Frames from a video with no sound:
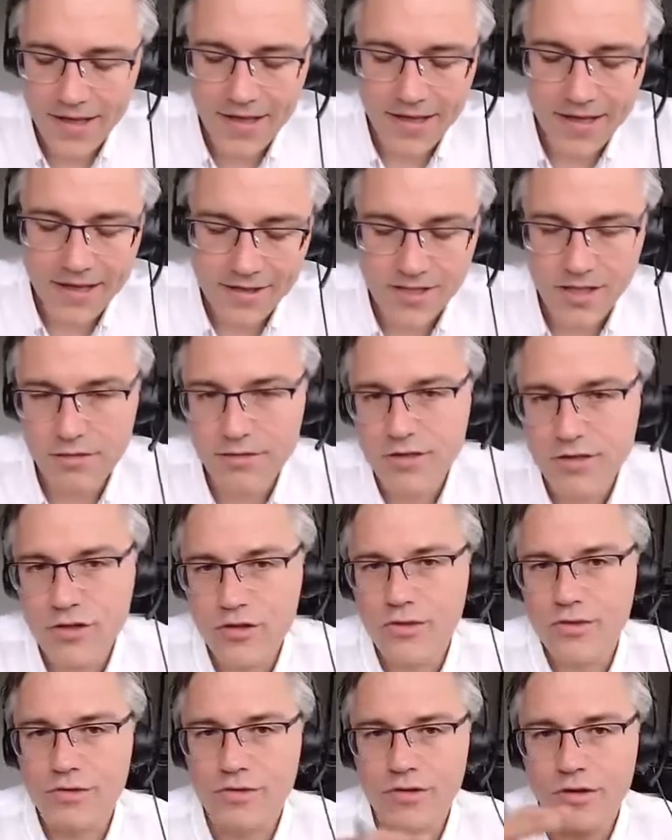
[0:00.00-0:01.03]
so as
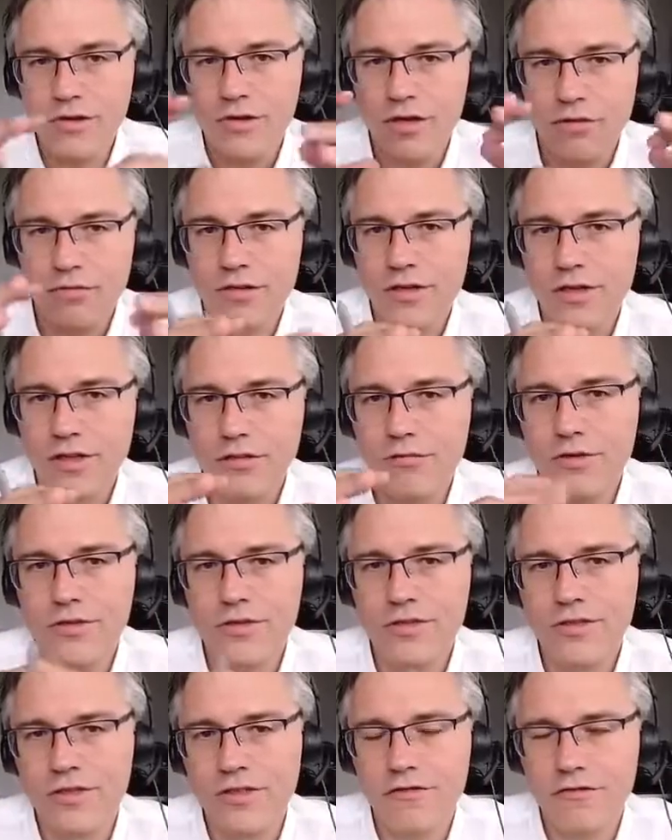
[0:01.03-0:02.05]
to lower the
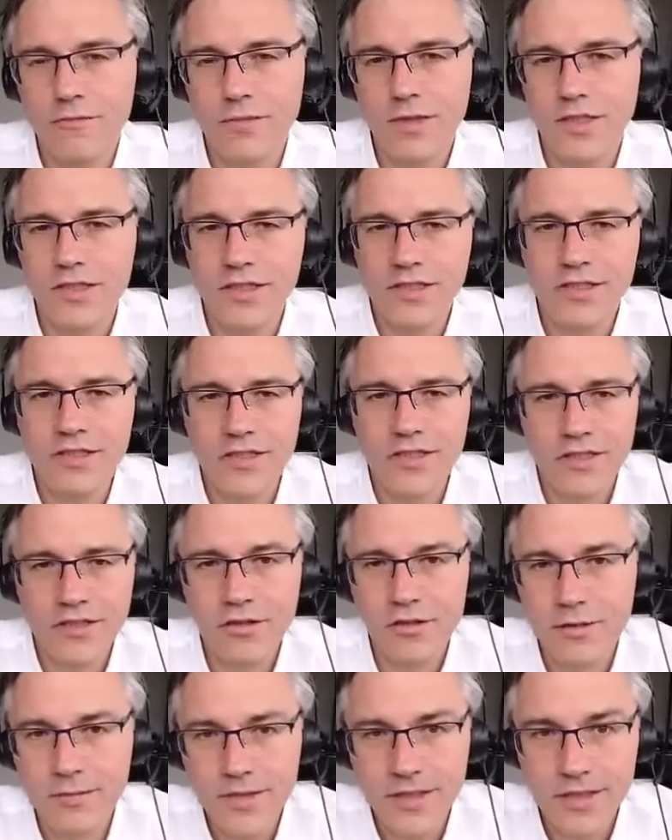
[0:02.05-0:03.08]
quantity of money in the
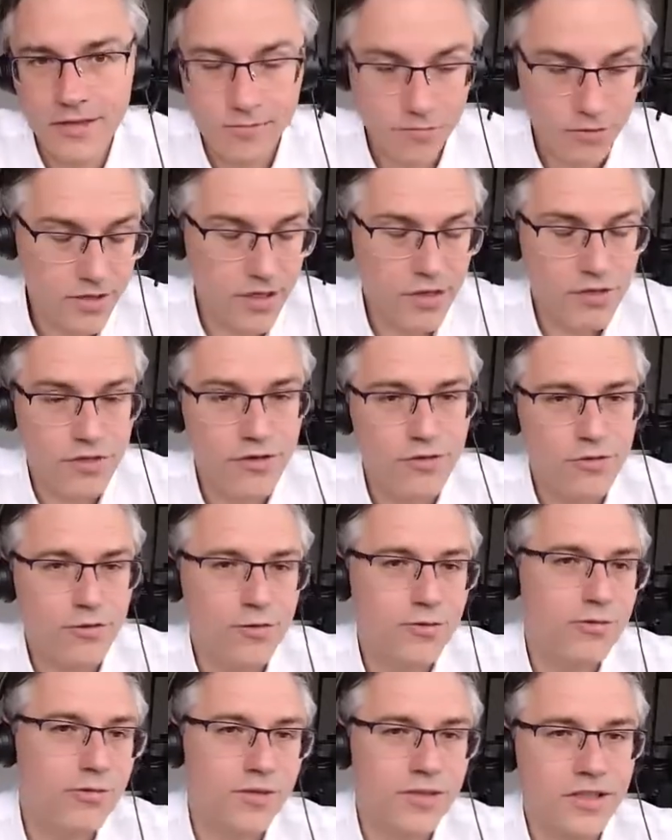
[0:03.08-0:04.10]
economy and potentially
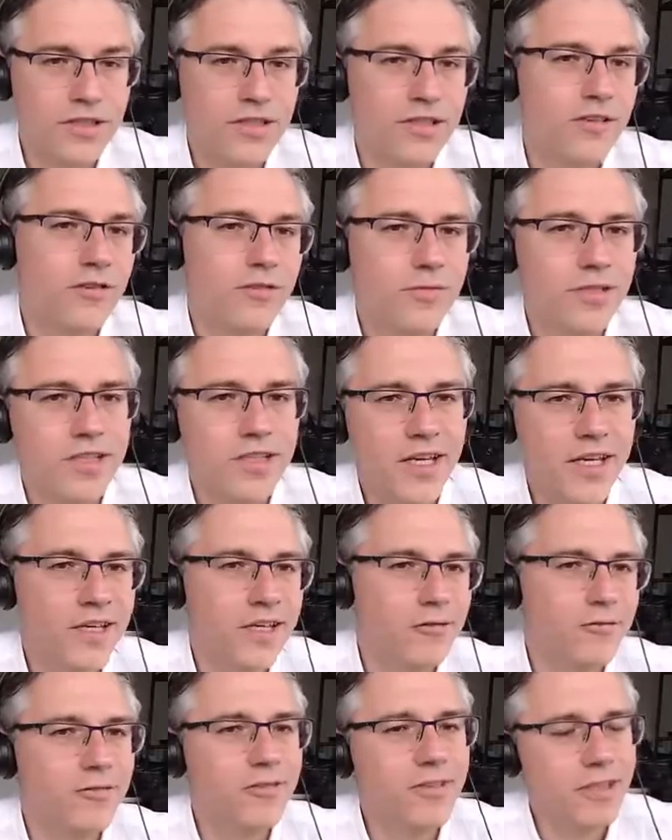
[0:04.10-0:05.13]
cool the economy
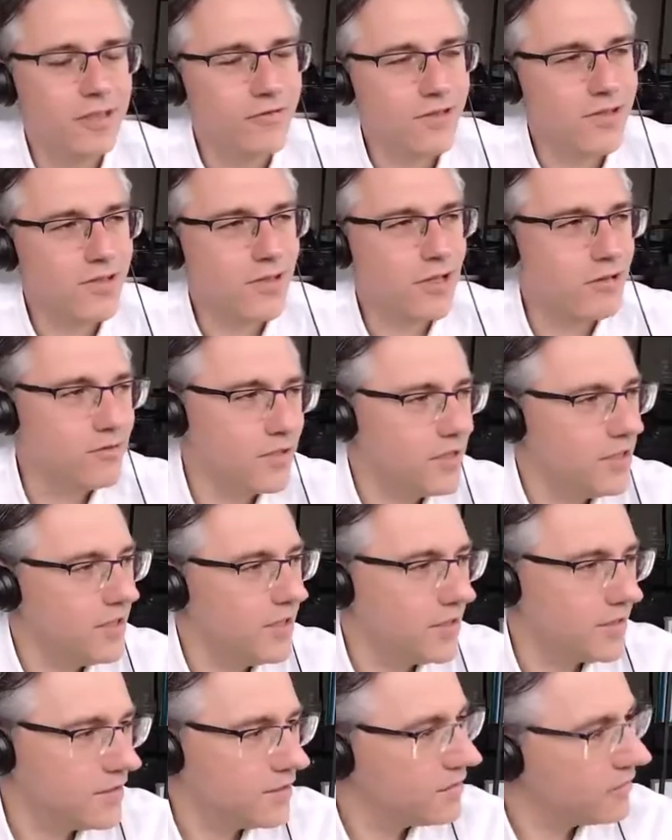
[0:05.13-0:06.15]
down if it's
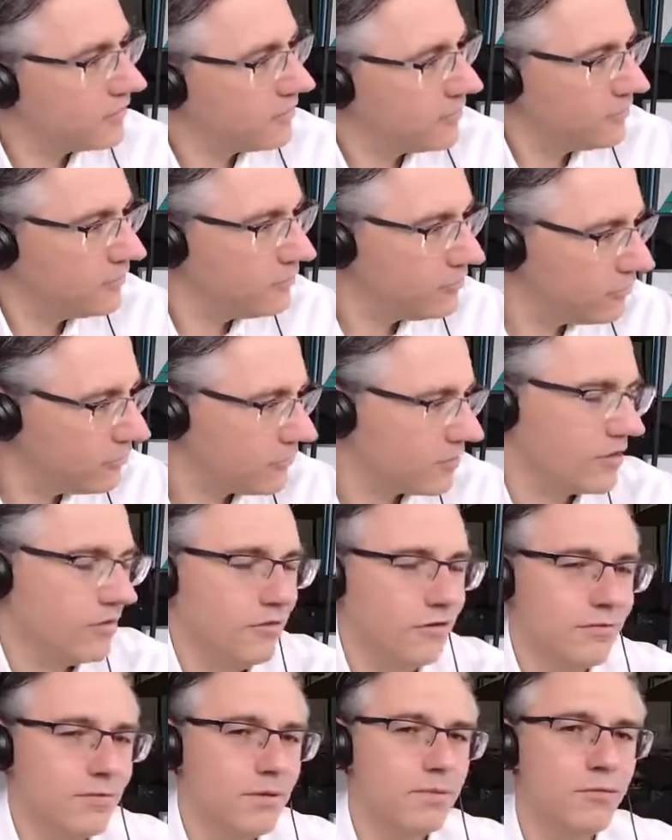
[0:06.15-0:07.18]
overheated, are not going
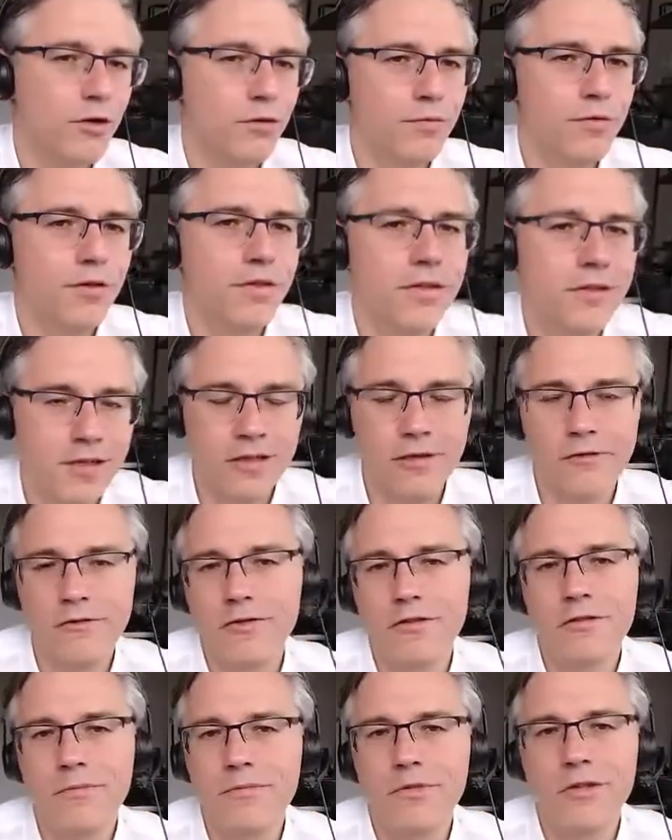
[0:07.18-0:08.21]
to be popular. And if
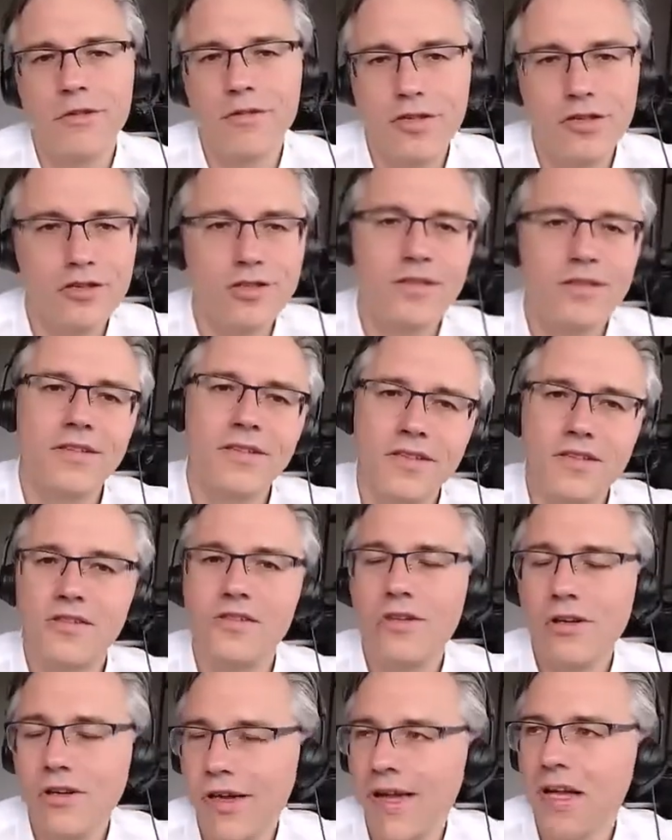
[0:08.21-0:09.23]
you're a politician, this is
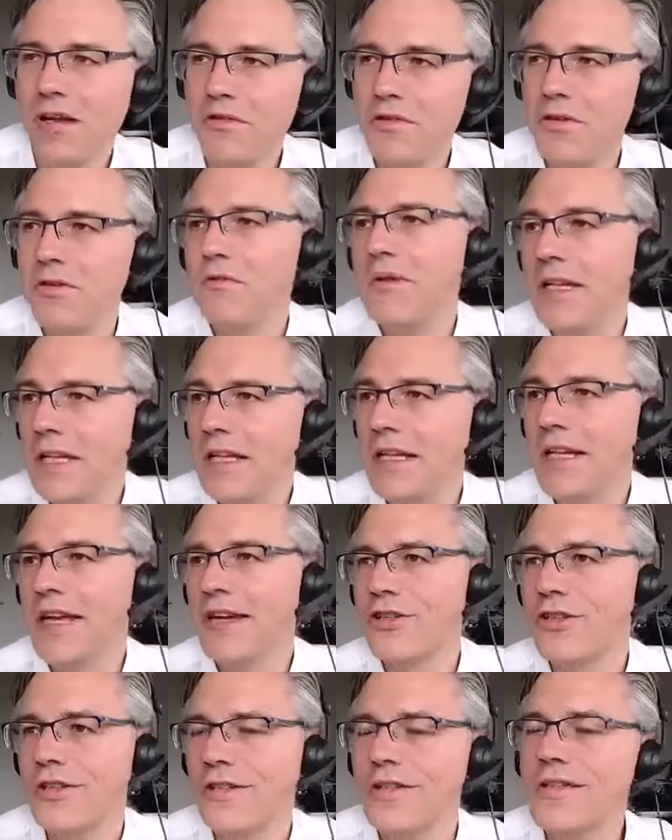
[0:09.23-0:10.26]
not how you win
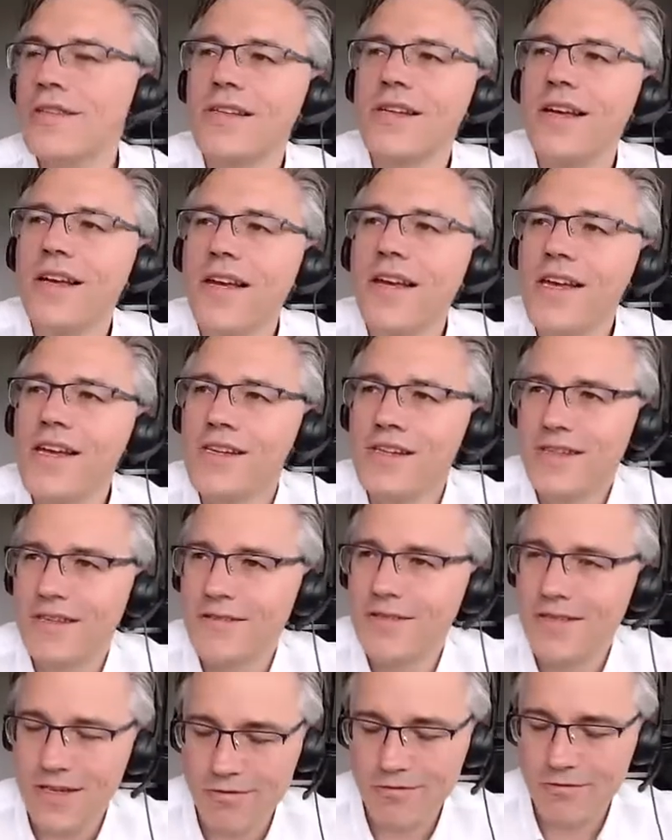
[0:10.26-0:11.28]
elections. So
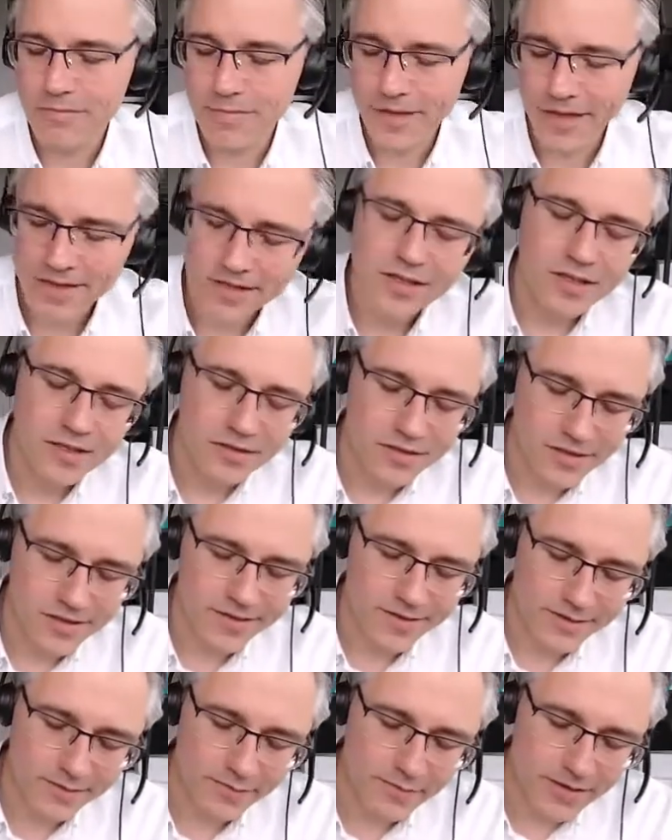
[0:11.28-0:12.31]
central banks need
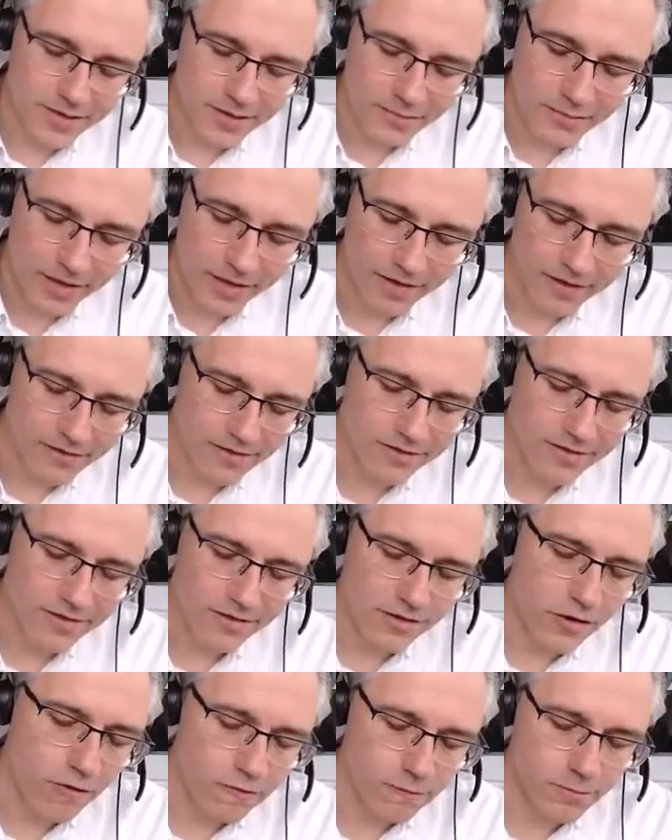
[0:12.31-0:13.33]
to be independent
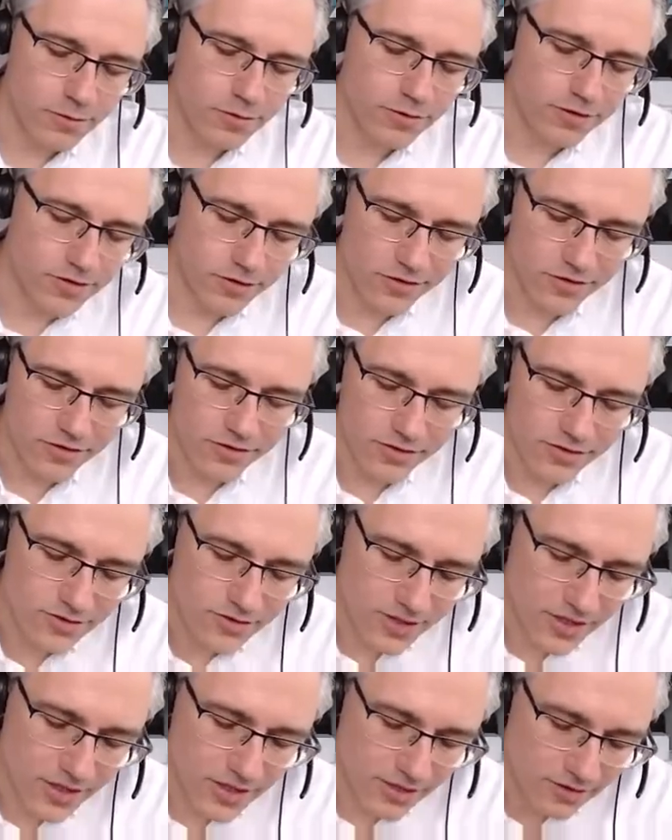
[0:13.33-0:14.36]
of politicians to
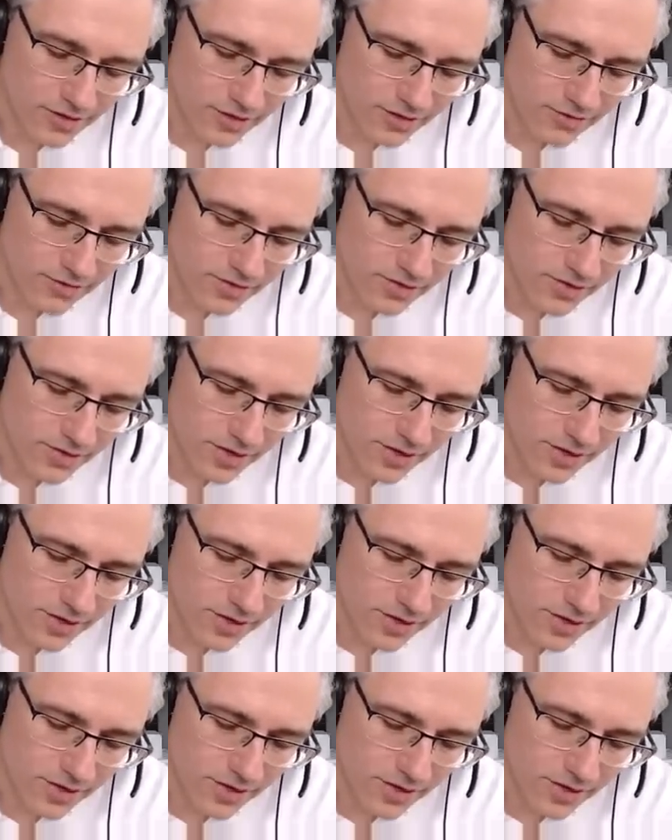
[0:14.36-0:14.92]
take those